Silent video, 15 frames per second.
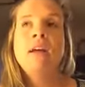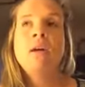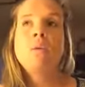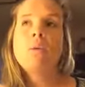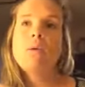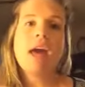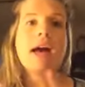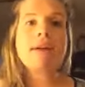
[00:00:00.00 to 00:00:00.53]

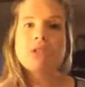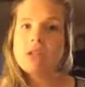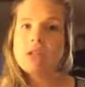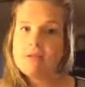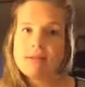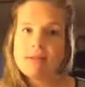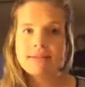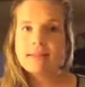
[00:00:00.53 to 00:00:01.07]
well, we have to do
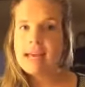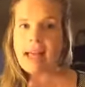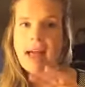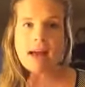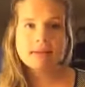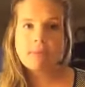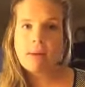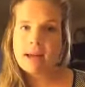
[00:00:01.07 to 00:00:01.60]
this, like
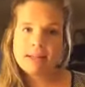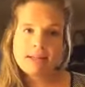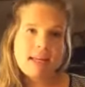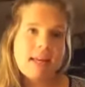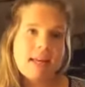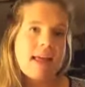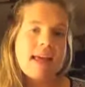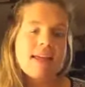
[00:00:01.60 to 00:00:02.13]
X, Y, and
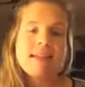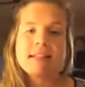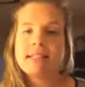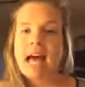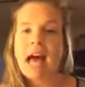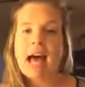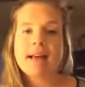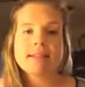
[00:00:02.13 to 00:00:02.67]
Z, like the
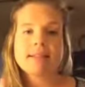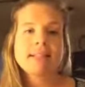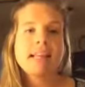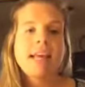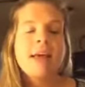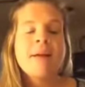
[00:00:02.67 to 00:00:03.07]
tasks.